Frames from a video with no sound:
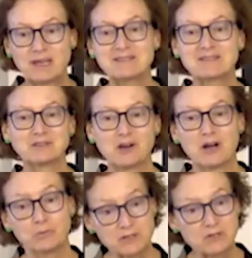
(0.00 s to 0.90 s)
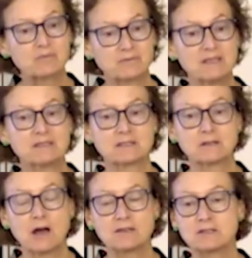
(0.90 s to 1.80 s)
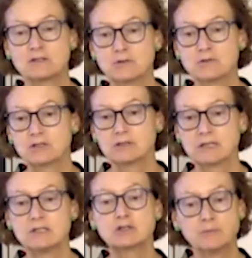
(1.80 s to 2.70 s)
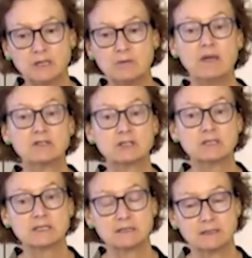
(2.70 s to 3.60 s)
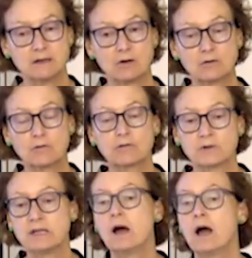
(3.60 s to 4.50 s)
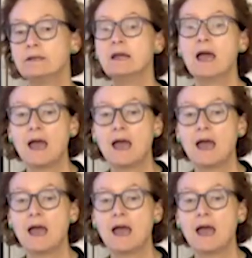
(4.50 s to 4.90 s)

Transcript: Basic Law, which is the constitutional instrument and mentions it in Article 39,